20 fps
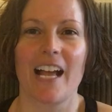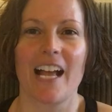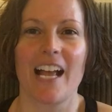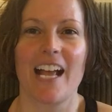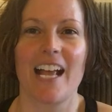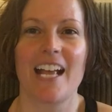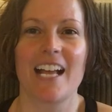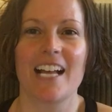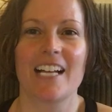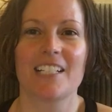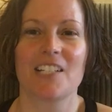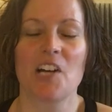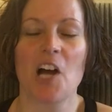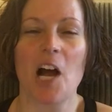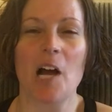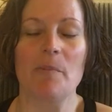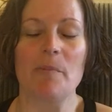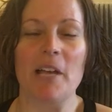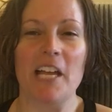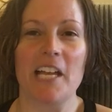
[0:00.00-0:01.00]
and
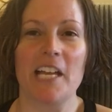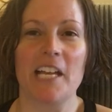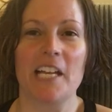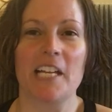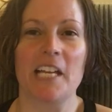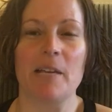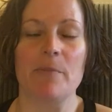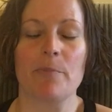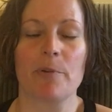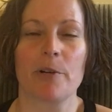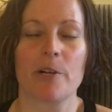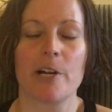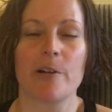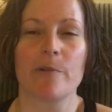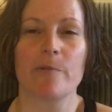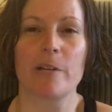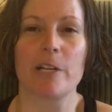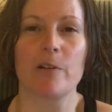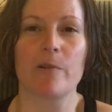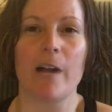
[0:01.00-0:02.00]
comment any prayer
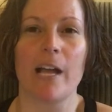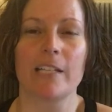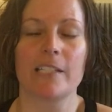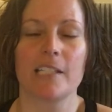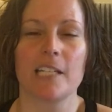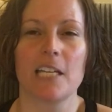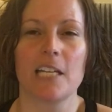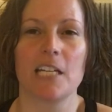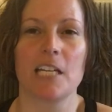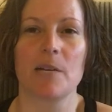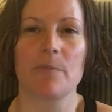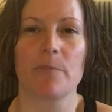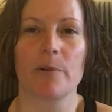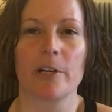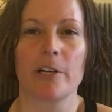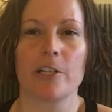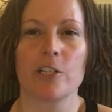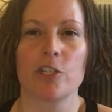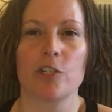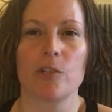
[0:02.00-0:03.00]
requests, any
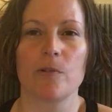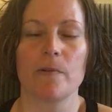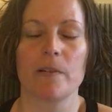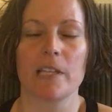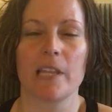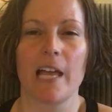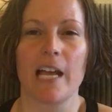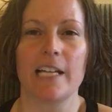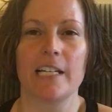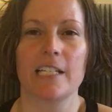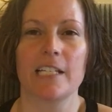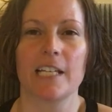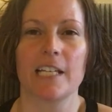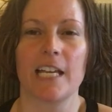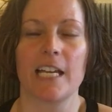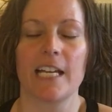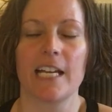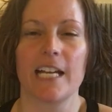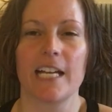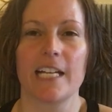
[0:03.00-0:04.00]
prayers you would like to
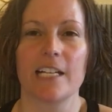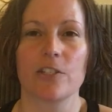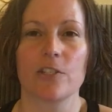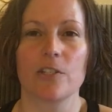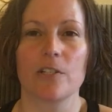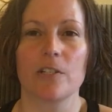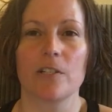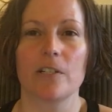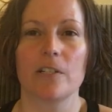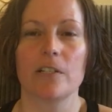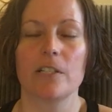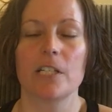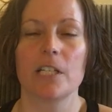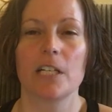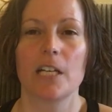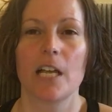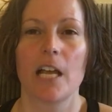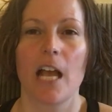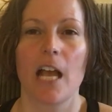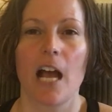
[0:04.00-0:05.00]
get answered
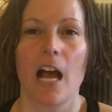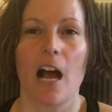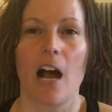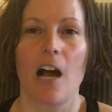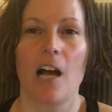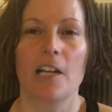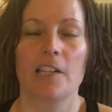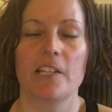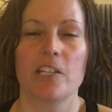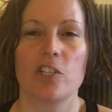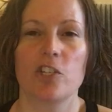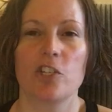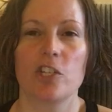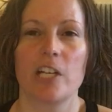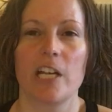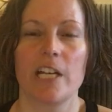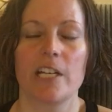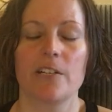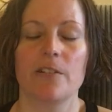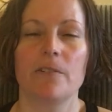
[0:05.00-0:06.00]
on this
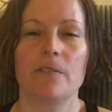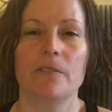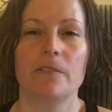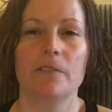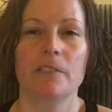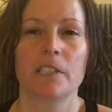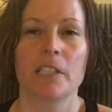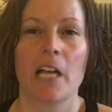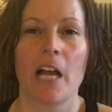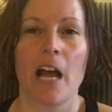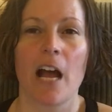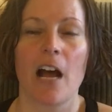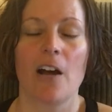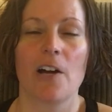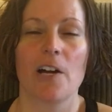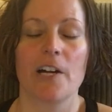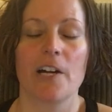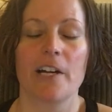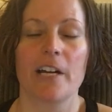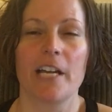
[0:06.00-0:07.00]
channel
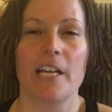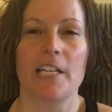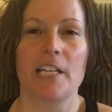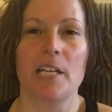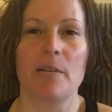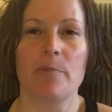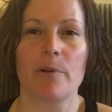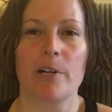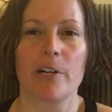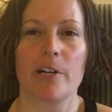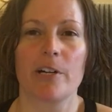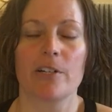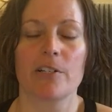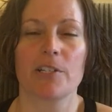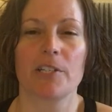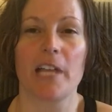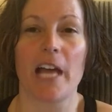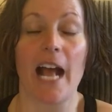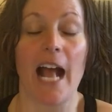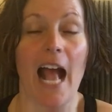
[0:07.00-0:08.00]
or any prayers
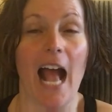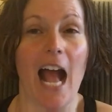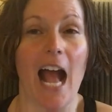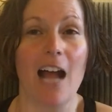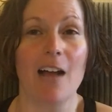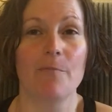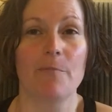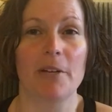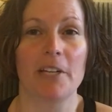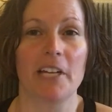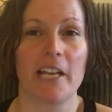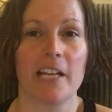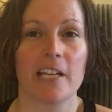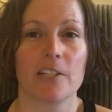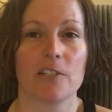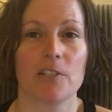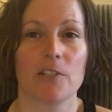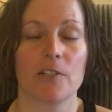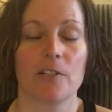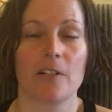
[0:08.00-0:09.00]
that have been
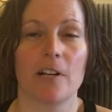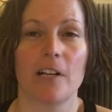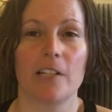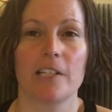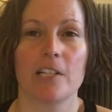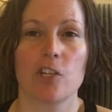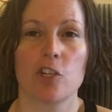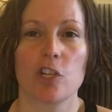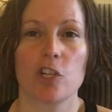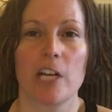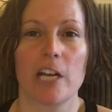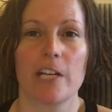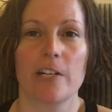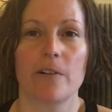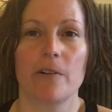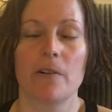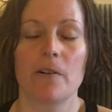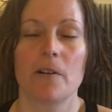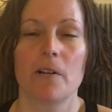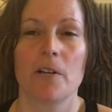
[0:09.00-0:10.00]
answered on this
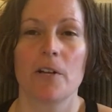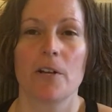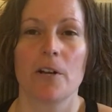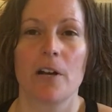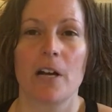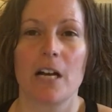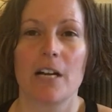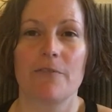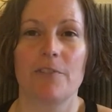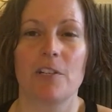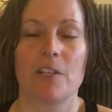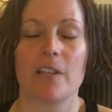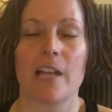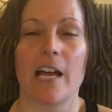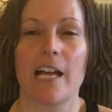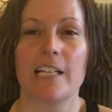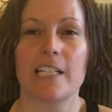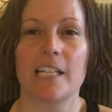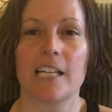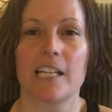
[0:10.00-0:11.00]
channel or if you'd
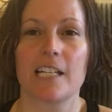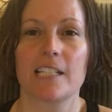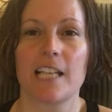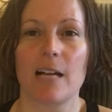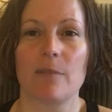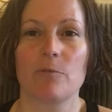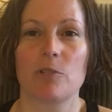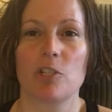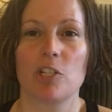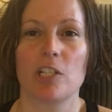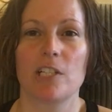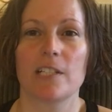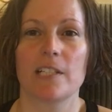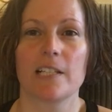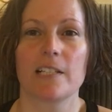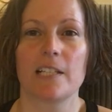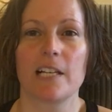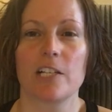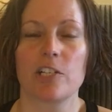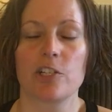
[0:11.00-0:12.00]
like to accept
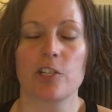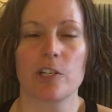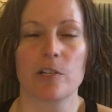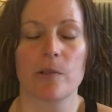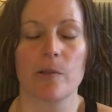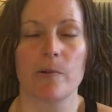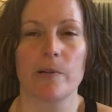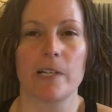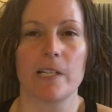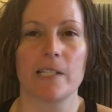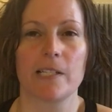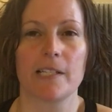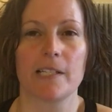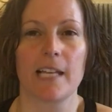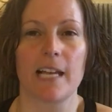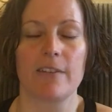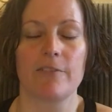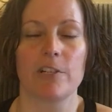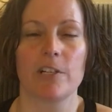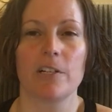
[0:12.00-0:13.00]
Jesus as your Lord and
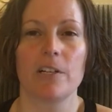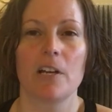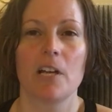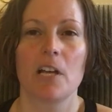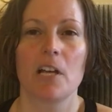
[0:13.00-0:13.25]
Savior,